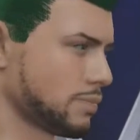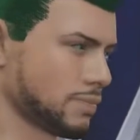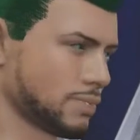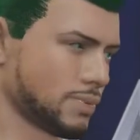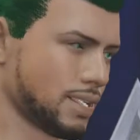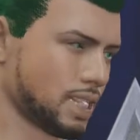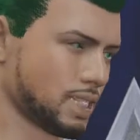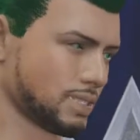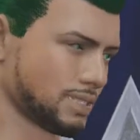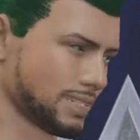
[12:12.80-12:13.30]

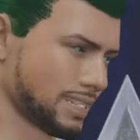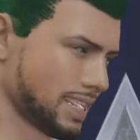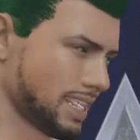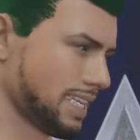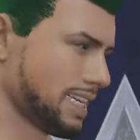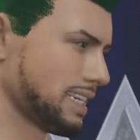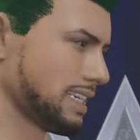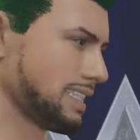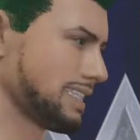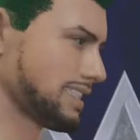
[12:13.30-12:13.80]
I don't
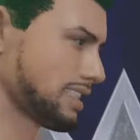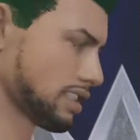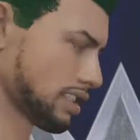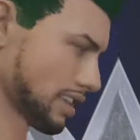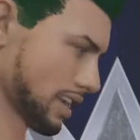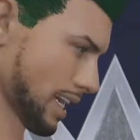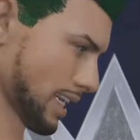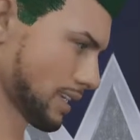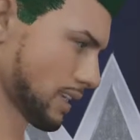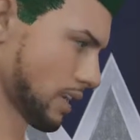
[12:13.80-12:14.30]
need an
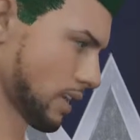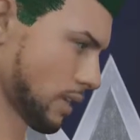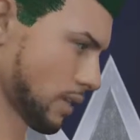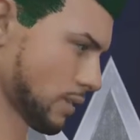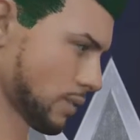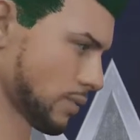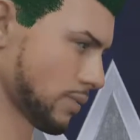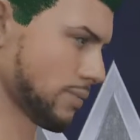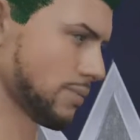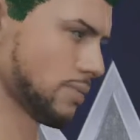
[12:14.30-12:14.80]
agenda.
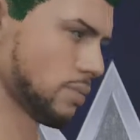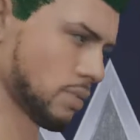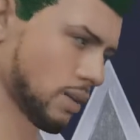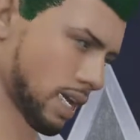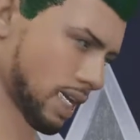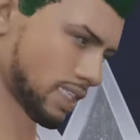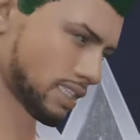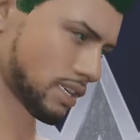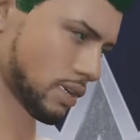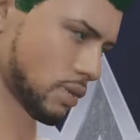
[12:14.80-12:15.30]
What
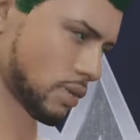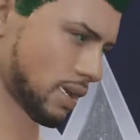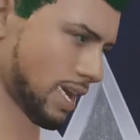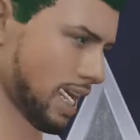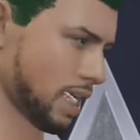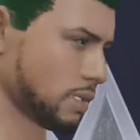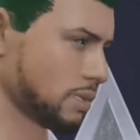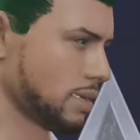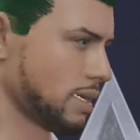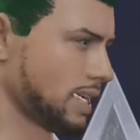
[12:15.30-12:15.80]
I do in
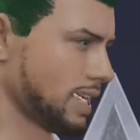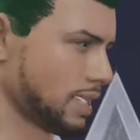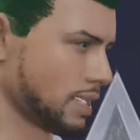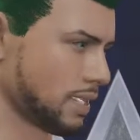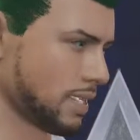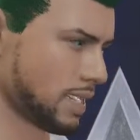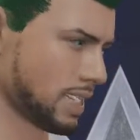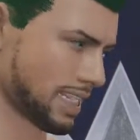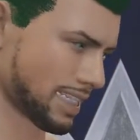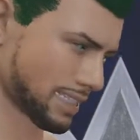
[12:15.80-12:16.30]
that
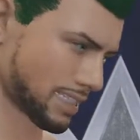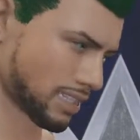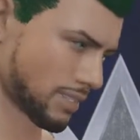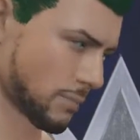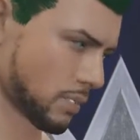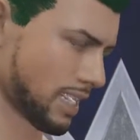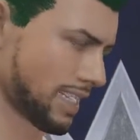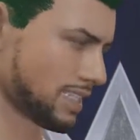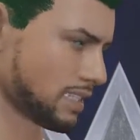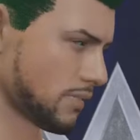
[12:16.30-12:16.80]
ring, it
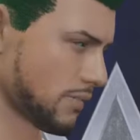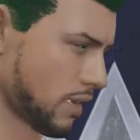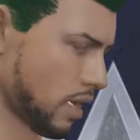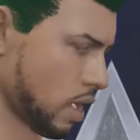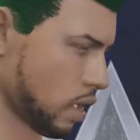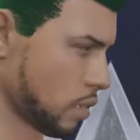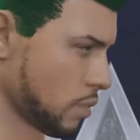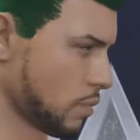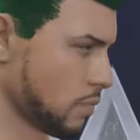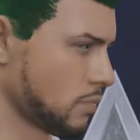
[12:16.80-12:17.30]
speaks
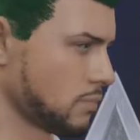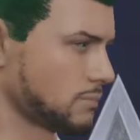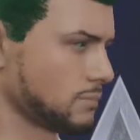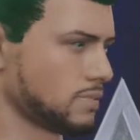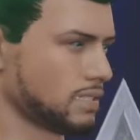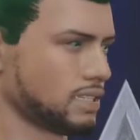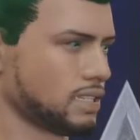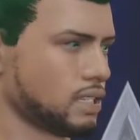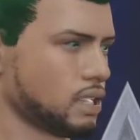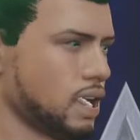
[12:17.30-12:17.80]

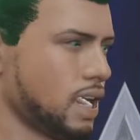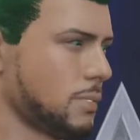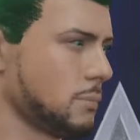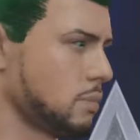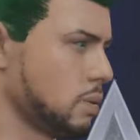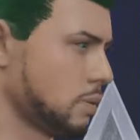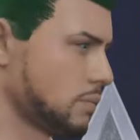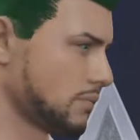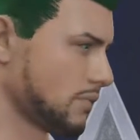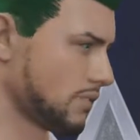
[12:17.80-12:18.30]
volumes. I
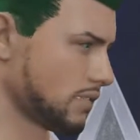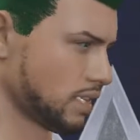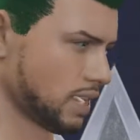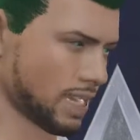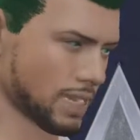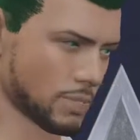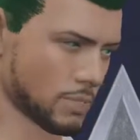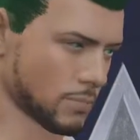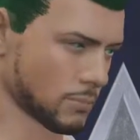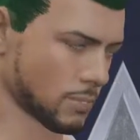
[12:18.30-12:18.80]
put
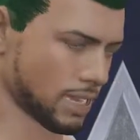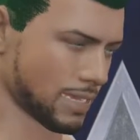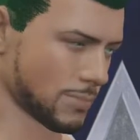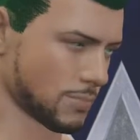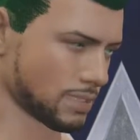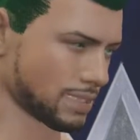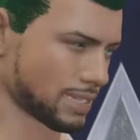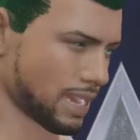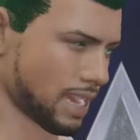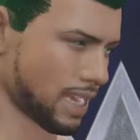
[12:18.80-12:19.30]
fear in
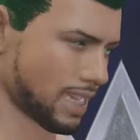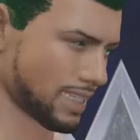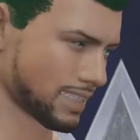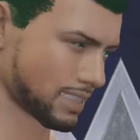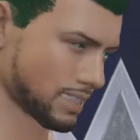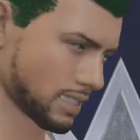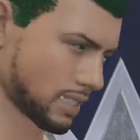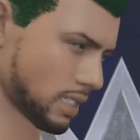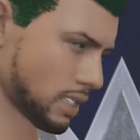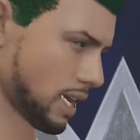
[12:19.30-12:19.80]
people's
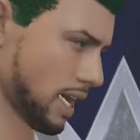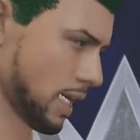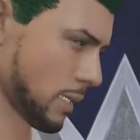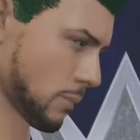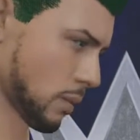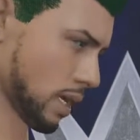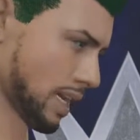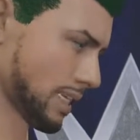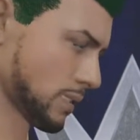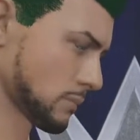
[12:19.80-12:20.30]
eyes. I
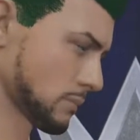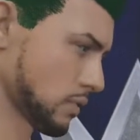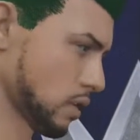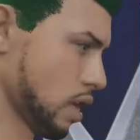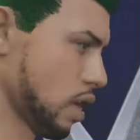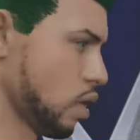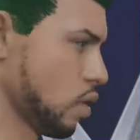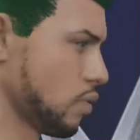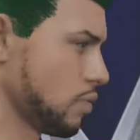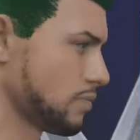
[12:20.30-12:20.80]
break
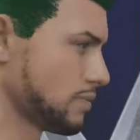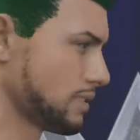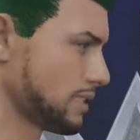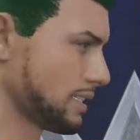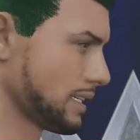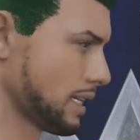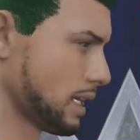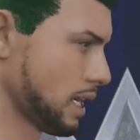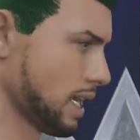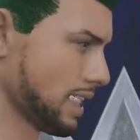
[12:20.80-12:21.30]

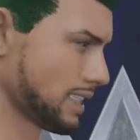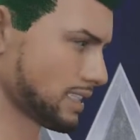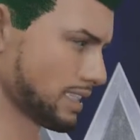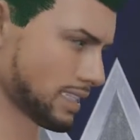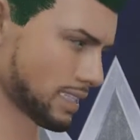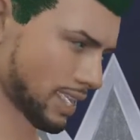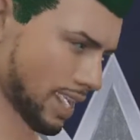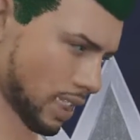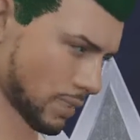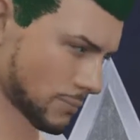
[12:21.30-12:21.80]
bones. I
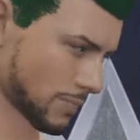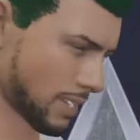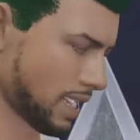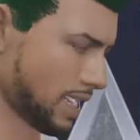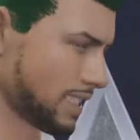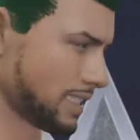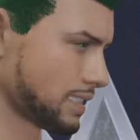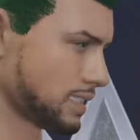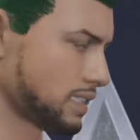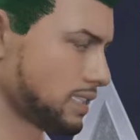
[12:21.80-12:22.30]

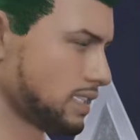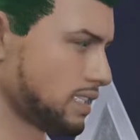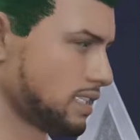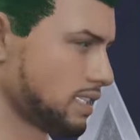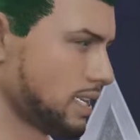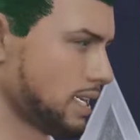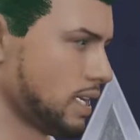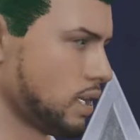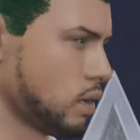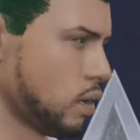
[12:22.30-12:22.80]
dominate.
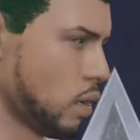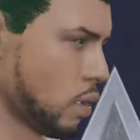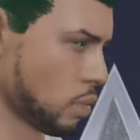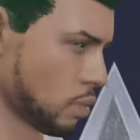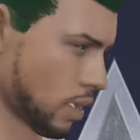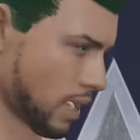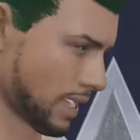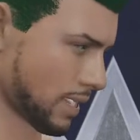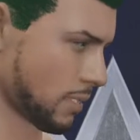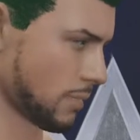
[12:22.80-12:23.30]
And you know
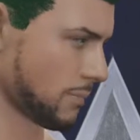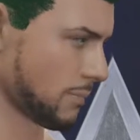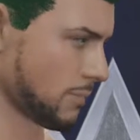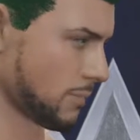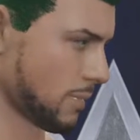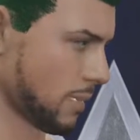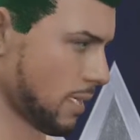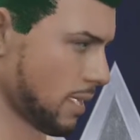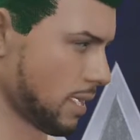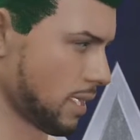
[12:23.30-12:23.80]
what?
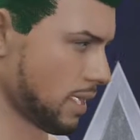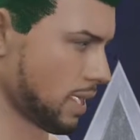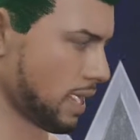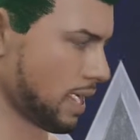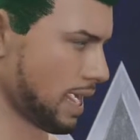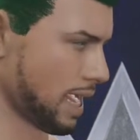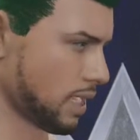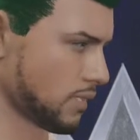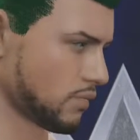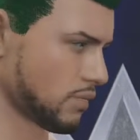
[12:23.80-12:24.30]

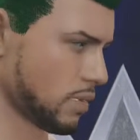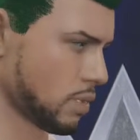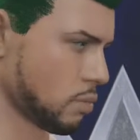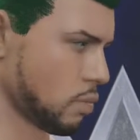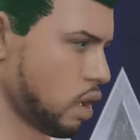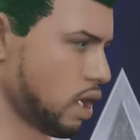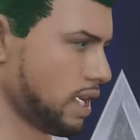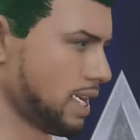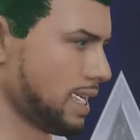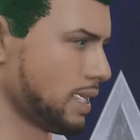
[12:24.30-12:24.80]

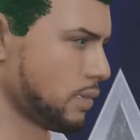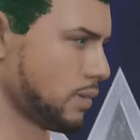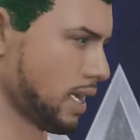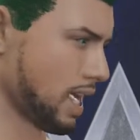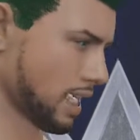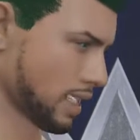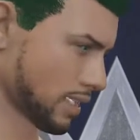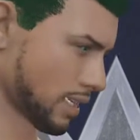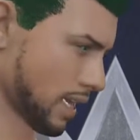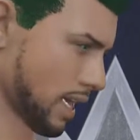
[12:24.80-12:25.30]
Everyone in
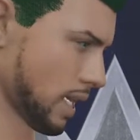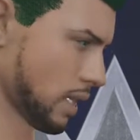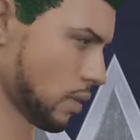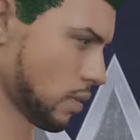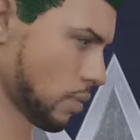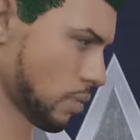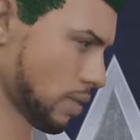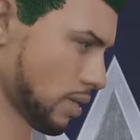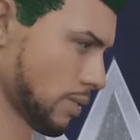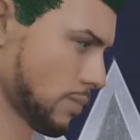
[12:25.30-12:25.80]
that locker
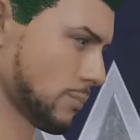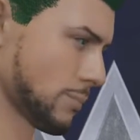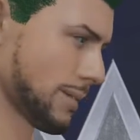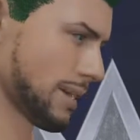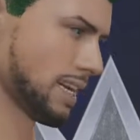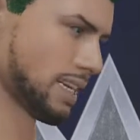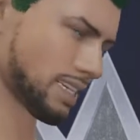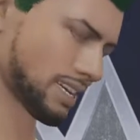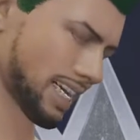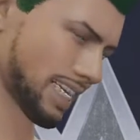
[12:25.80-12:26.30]
room
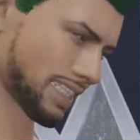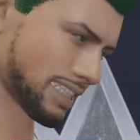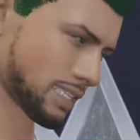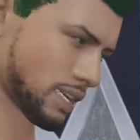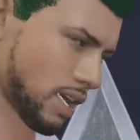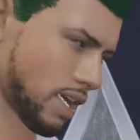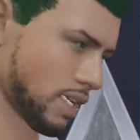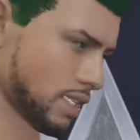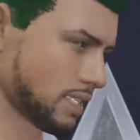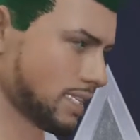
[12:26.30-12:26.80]
is a
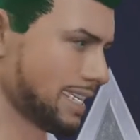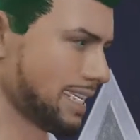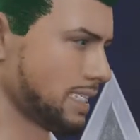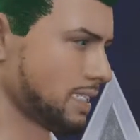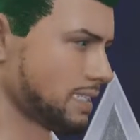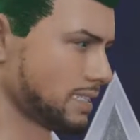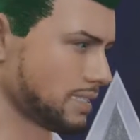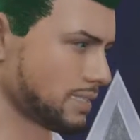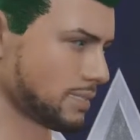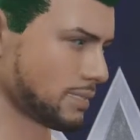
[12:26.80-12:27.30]
target.
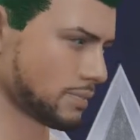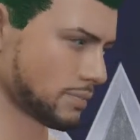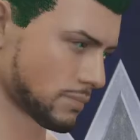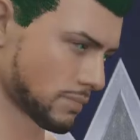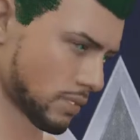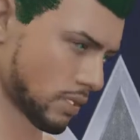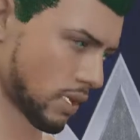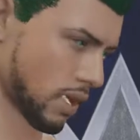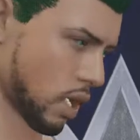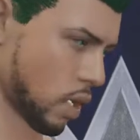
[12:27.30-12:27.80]

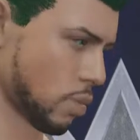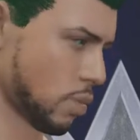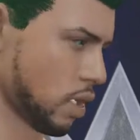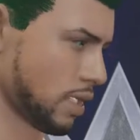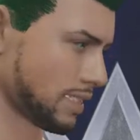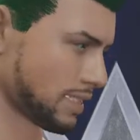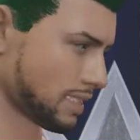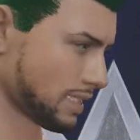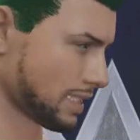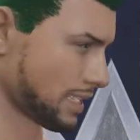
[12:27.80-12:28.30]
Is that
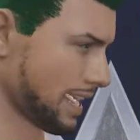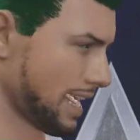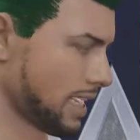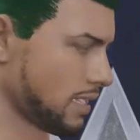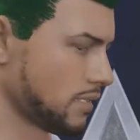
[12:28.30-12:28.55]
Nobody safe.